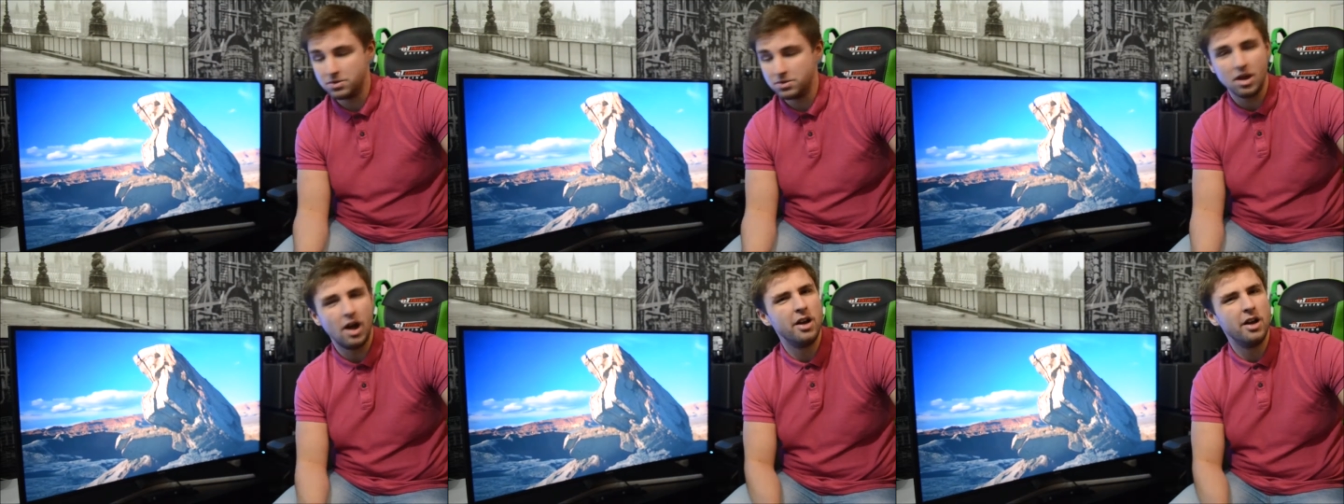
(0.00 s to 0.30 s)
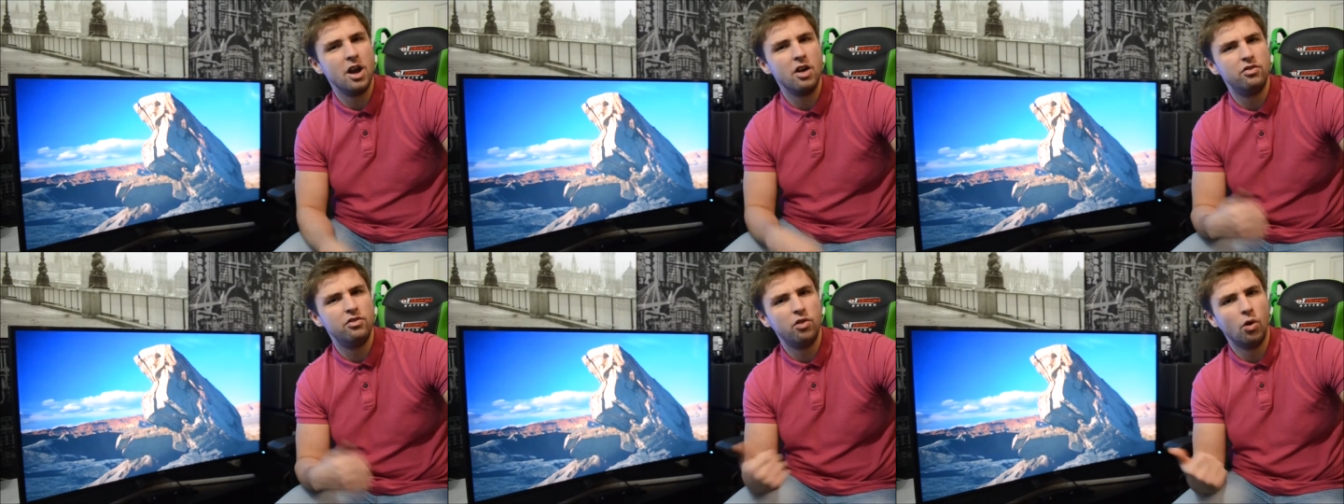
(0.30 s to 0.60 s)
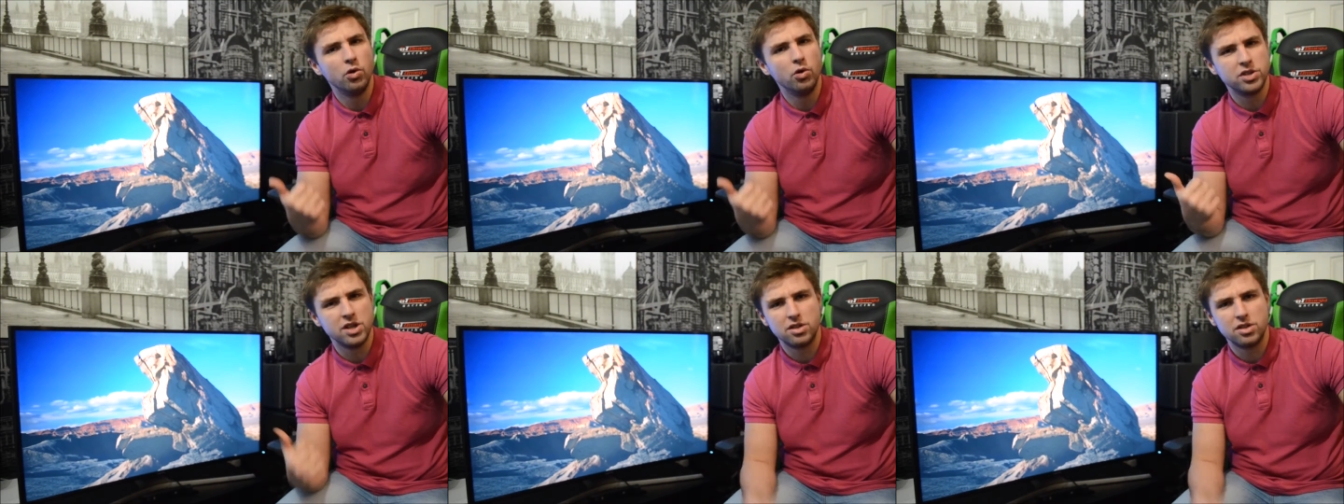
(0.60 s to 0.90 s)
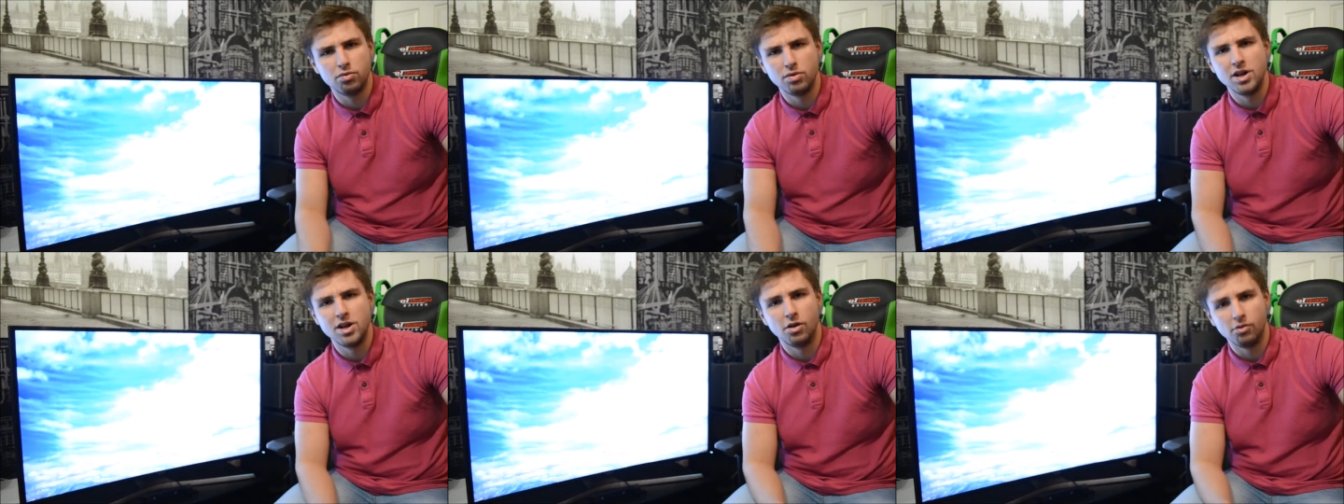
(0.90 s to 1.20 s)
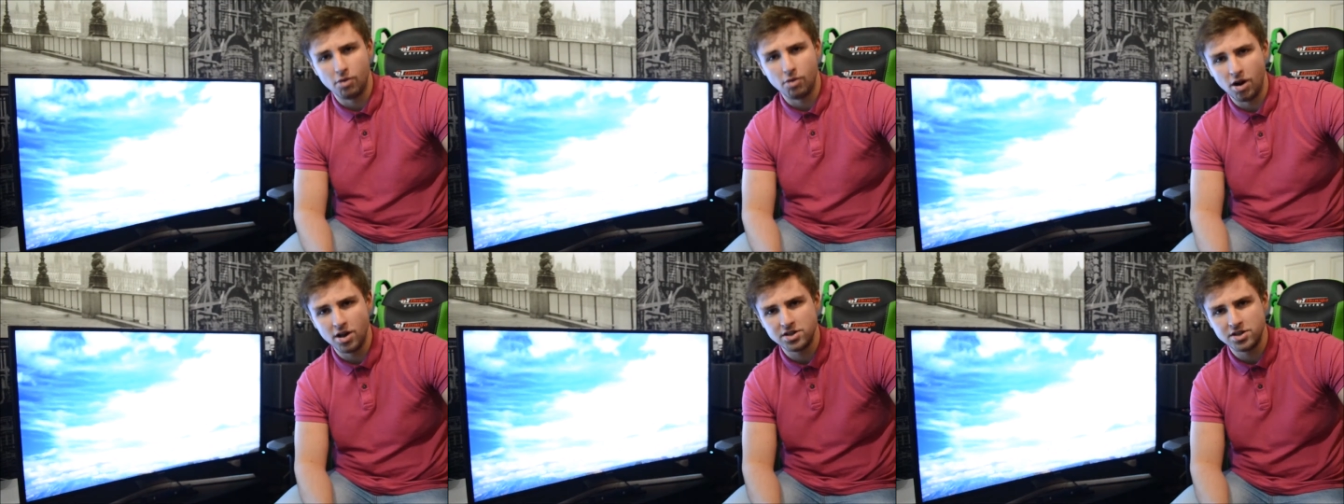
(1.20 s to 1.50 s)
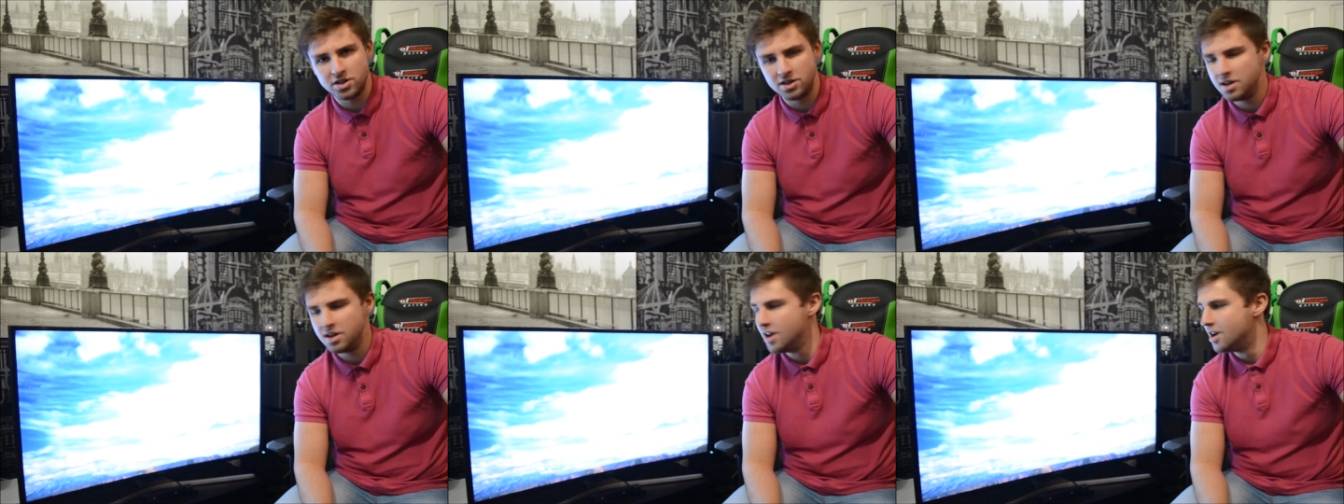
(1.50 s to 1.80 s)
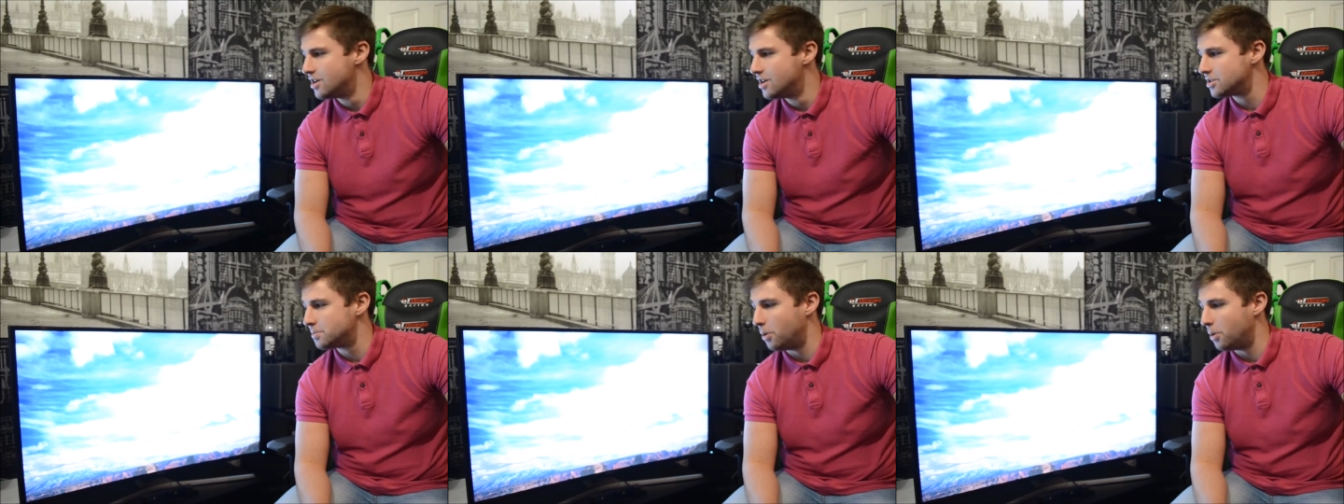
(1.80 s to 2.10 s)
Like I know Forza 3 Horizon
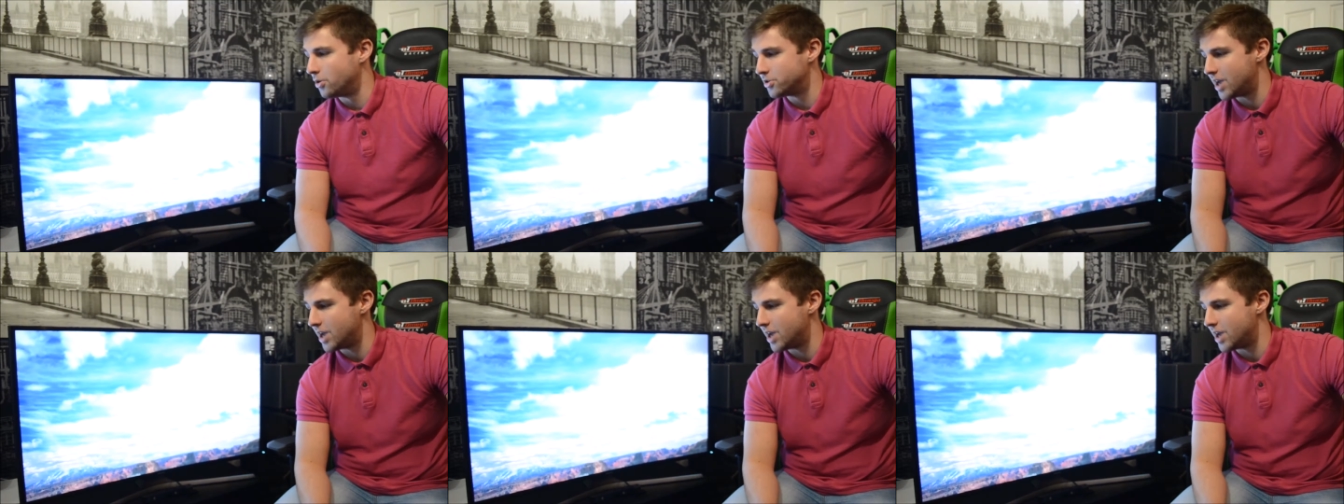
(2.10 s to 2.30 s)
supports